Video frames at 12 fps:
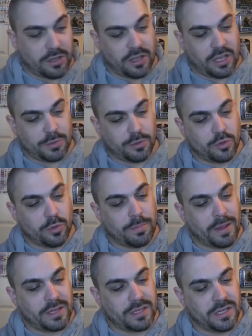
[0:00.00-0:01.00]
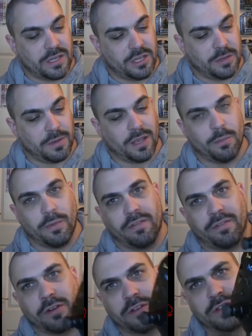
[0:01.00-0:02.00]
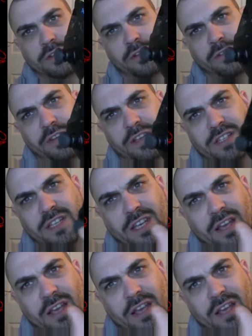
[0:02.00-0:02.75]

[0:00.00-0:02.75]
the Xbox One pads to begin with, because if you can see, I